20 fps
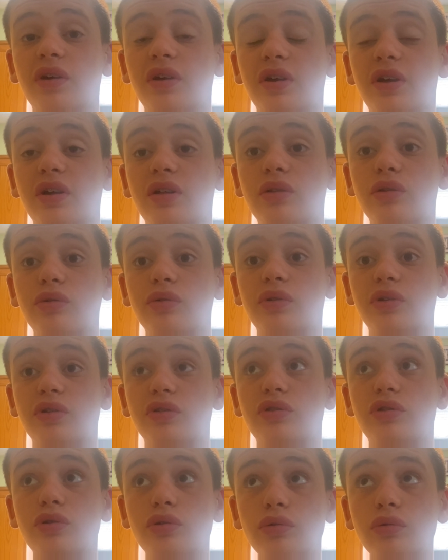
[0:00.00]
including
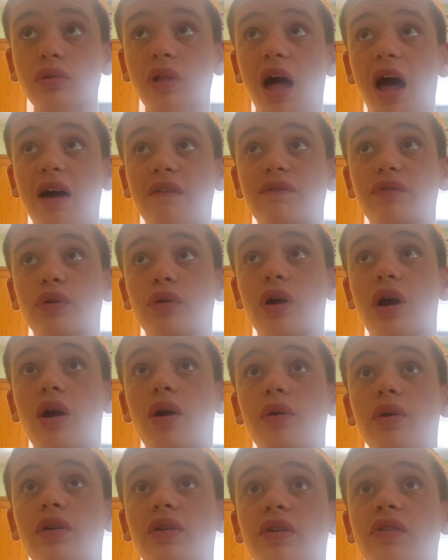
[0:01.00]
2
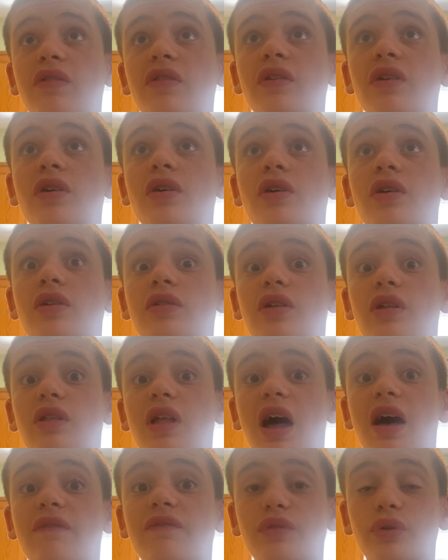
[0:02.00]
LaFerraris, the
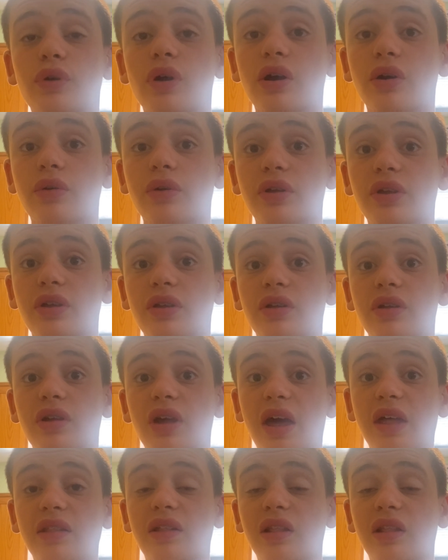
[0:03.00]
LaFerrari and the